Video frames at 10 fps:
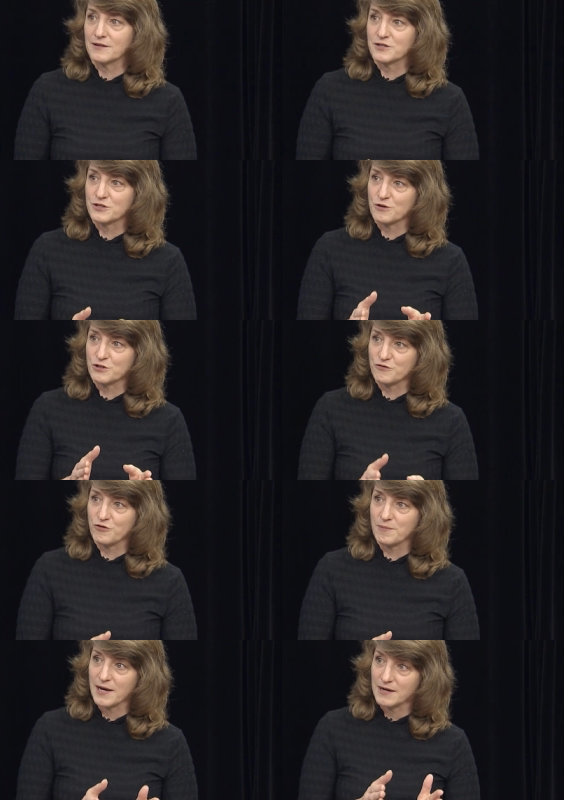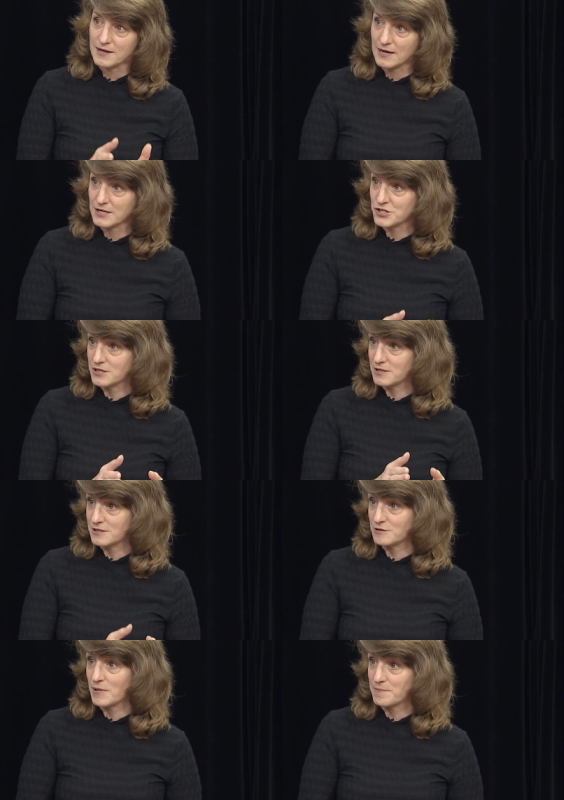the search for my connection
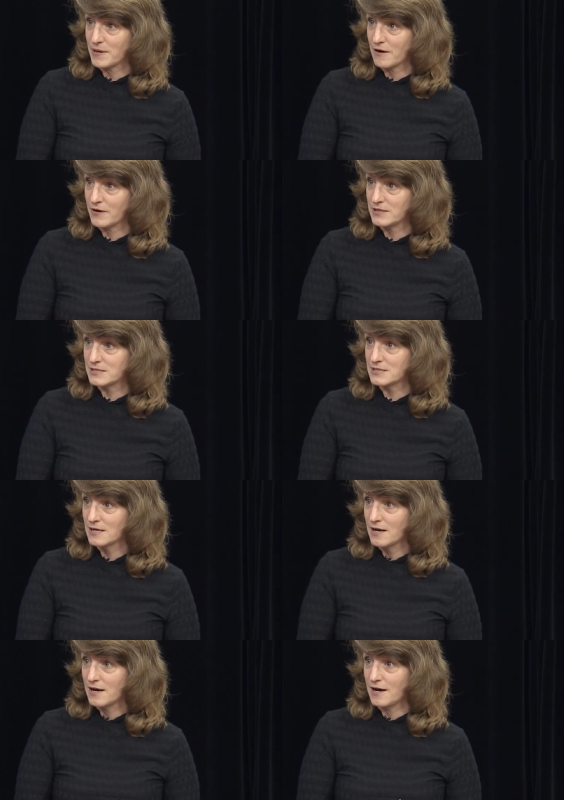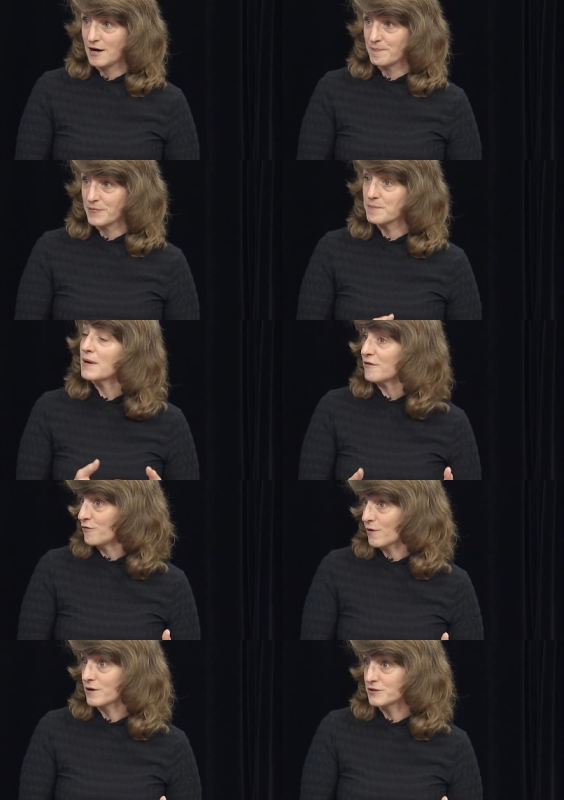to my parents um, the
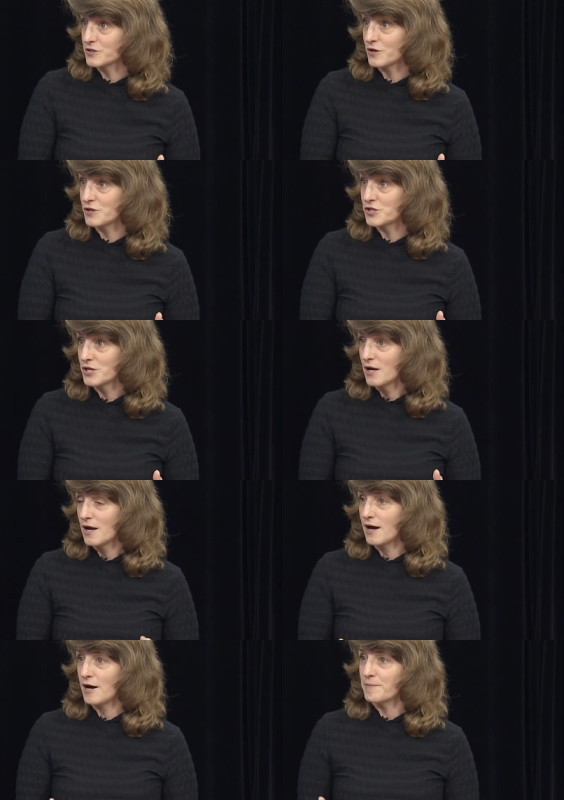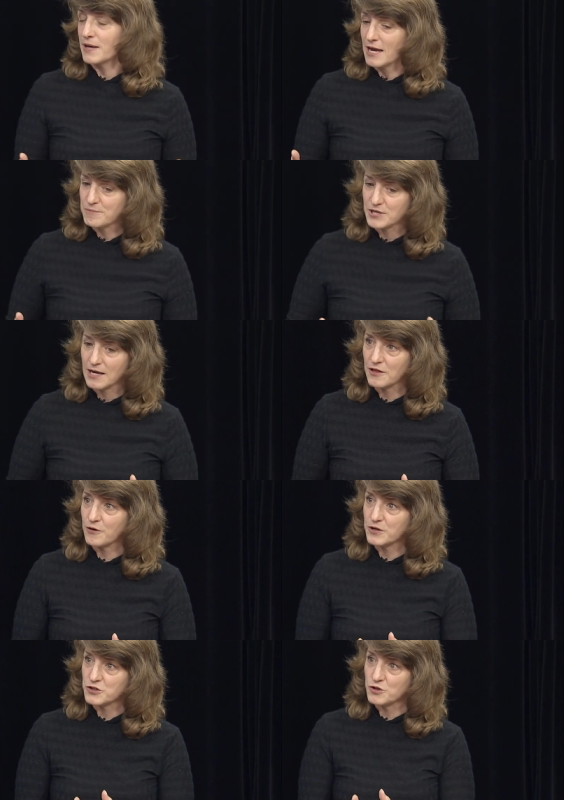metaphorical search, mm-hmm. um, came
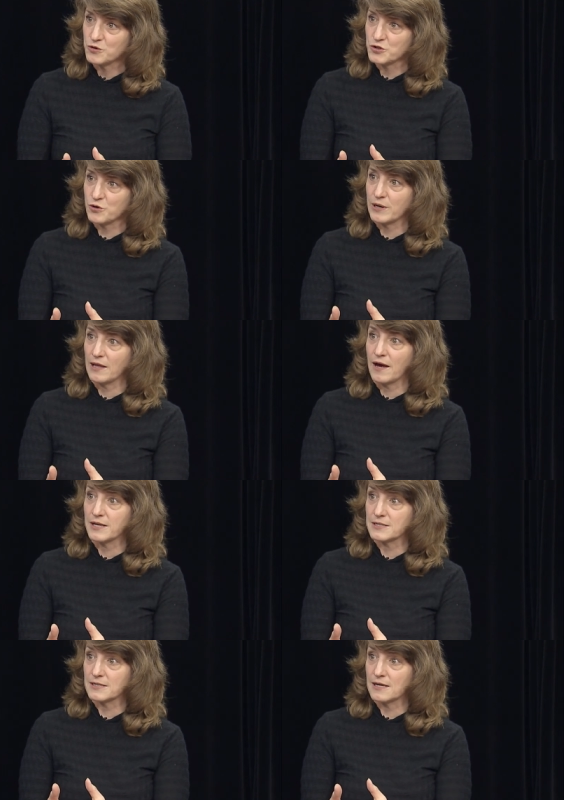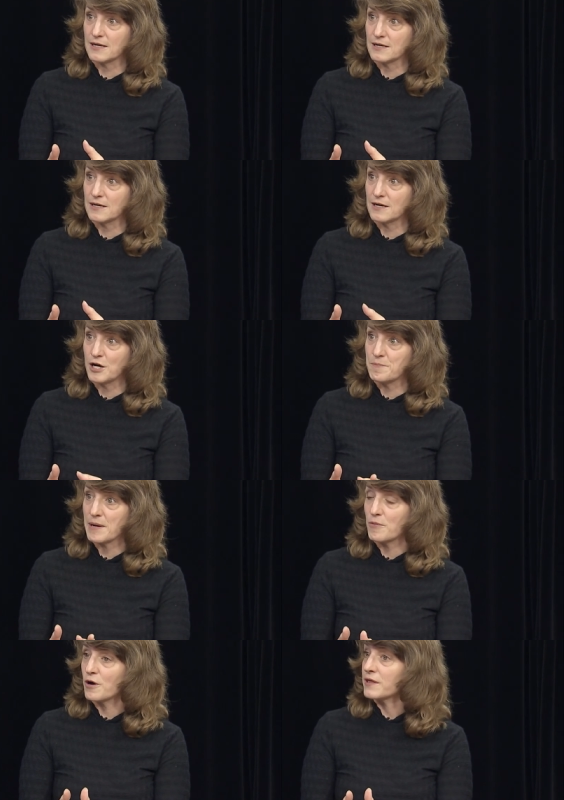together as two storylines in a
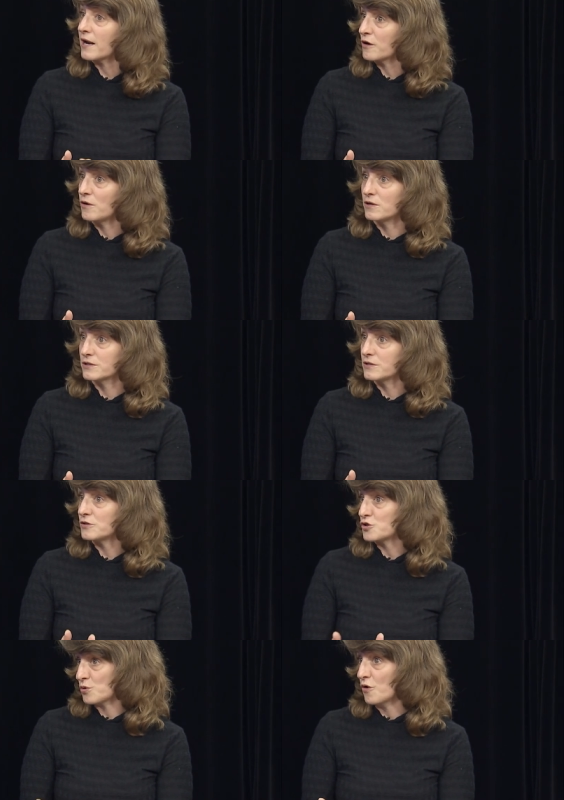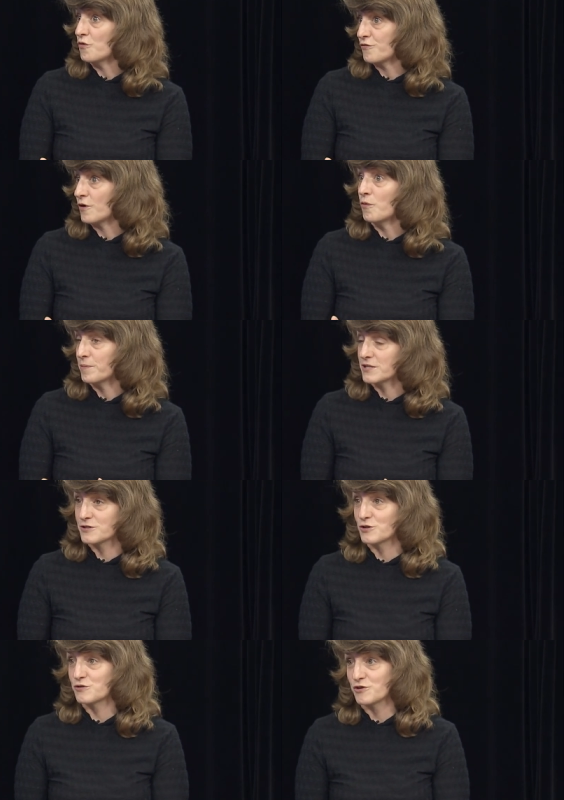memoir that I called Trove, A Woman's
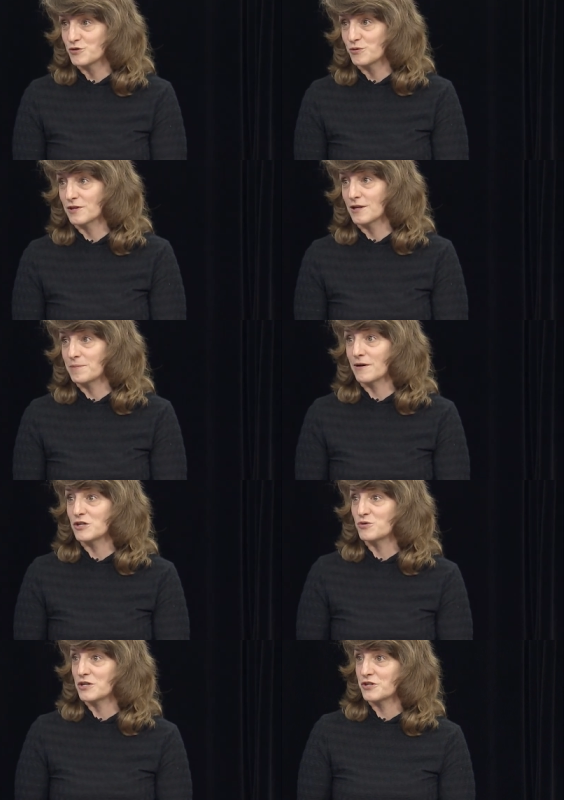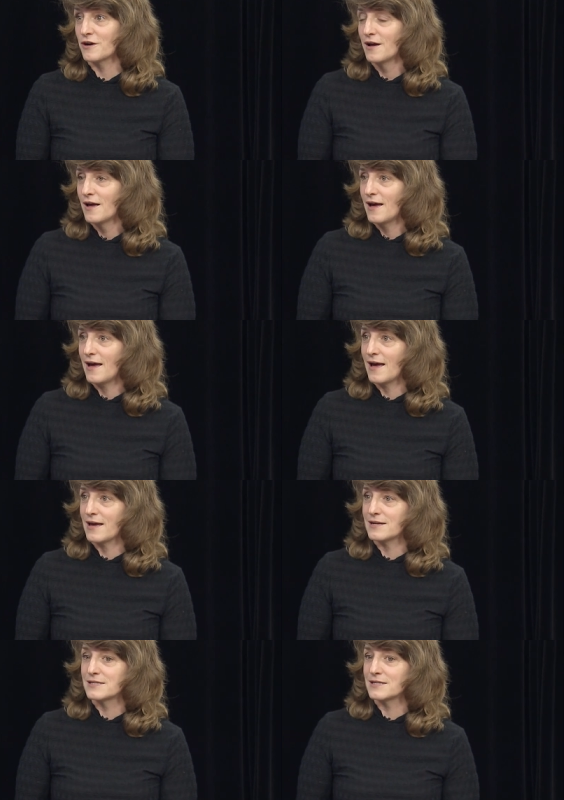Search for Truth and Buried Treasure. Mm.
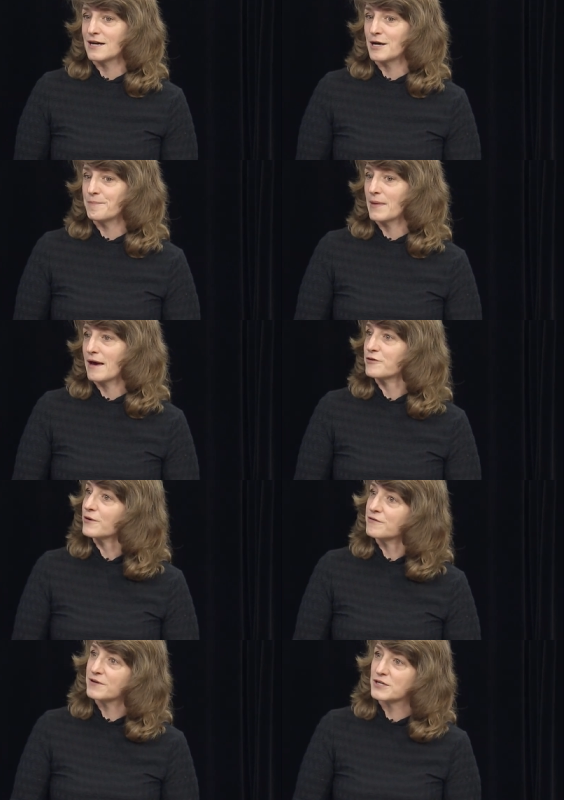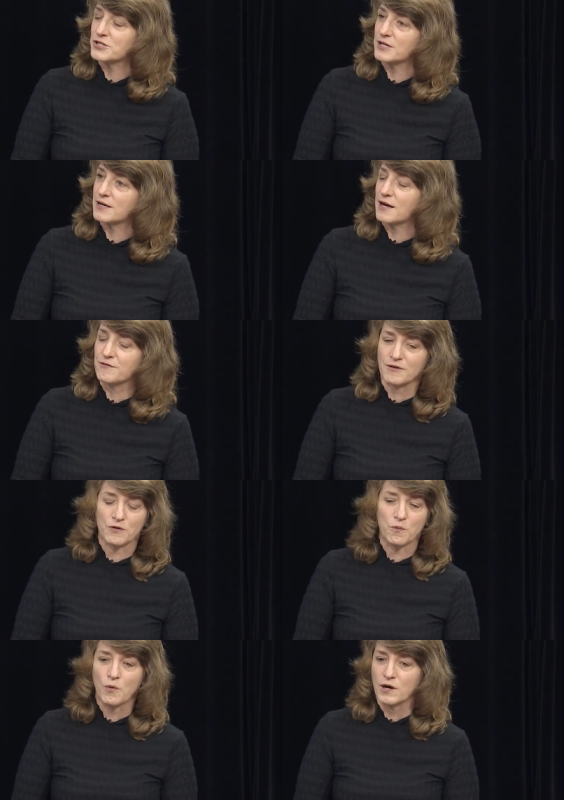And um, after I finished it, I
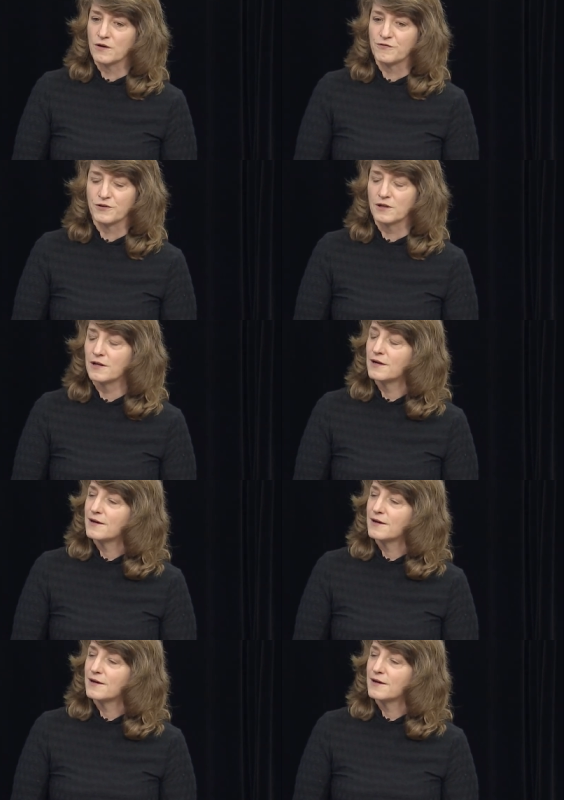found a wonderful